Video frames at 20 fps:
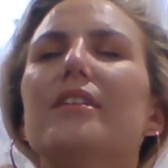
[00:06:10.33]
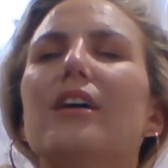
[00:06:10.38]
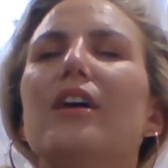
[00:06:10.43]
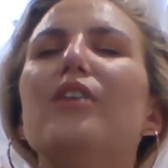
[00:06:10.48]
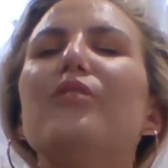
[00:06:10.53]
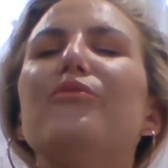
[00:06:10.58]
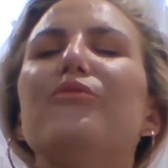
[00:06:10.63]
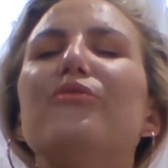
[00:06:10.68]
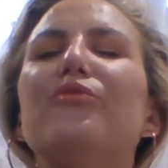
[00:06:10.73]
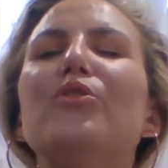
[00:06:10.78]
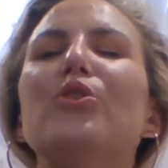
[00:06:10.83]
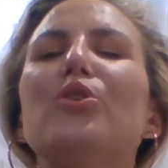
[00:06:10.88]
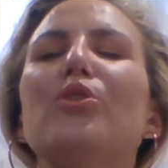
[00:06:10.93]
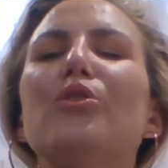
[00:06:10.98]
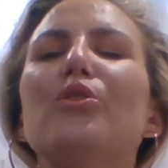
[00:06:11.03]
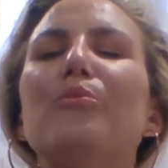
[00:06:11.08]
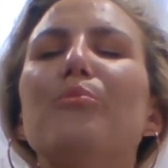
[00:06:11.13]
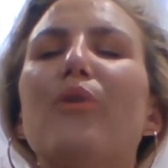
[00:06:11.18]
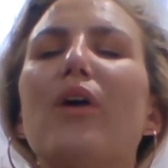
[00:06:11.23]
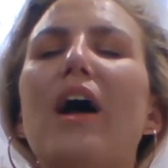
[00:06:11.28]
A
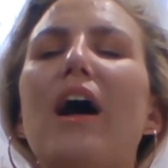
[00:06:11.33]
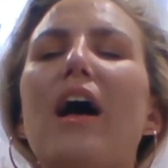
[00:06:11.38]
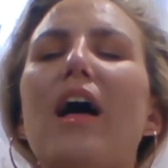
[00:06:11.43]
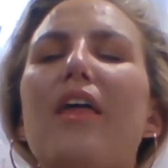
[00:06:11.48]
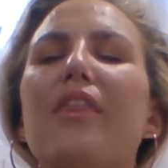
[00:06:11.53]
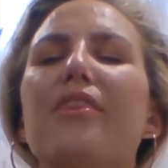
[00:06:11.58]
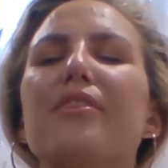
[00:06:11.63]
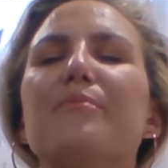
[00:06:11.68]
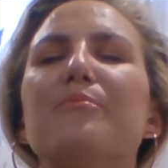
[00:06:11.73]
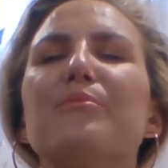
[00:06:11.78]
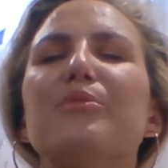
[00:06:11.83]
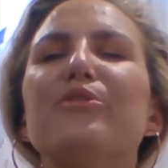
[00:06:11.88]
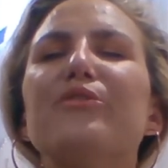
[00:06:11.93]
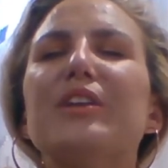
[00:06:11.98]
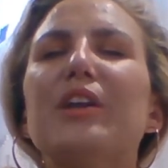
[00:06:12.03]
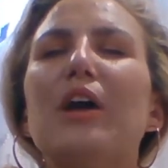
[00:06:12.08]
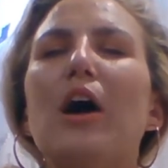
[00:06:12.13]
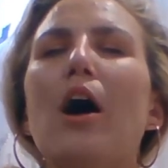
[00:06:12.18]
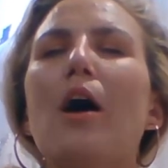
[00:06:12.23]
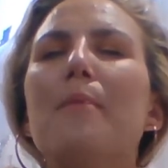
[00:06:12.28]
full breath moving
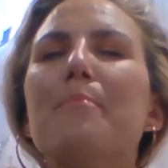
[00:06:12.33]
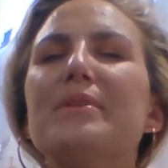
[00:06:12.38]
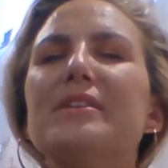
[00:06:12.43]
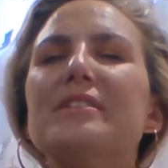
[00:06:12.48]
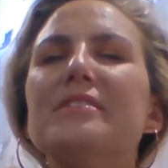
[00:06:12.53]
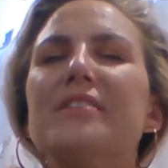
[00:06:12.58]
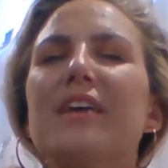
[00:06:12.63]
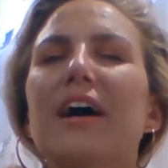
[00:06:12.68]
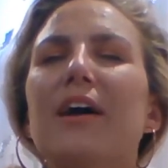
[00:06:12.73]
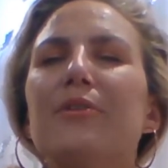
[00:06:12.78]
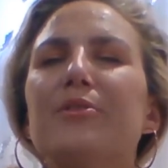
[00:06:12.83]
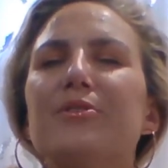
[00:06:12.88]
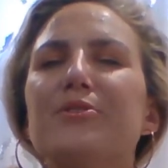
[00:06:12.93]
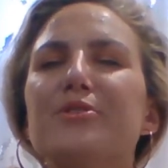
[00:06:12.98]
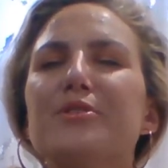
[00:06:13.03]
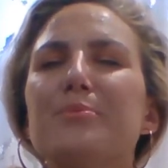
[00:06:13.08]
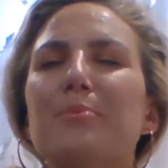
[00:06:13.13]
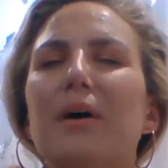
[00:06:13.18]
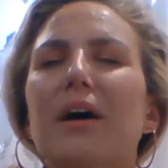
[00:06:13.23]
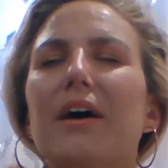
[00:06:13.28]
up and down your
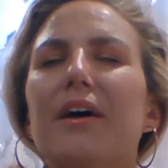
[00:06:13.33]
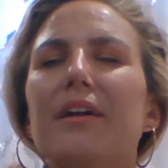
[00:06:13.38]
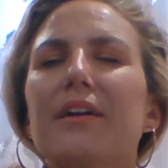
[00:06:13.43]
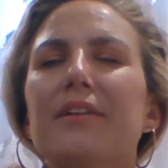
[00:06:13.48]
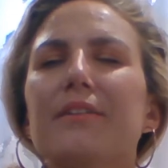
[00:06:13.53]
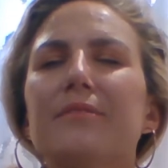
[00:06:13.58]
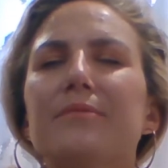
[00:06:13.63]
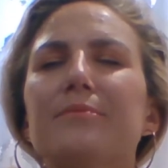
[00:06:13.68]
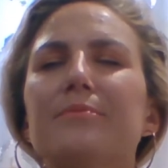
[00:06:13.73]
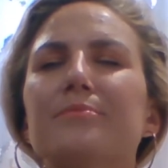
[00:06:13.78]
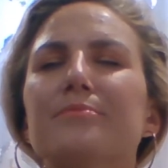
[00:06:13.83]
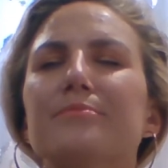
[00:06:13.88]
spine.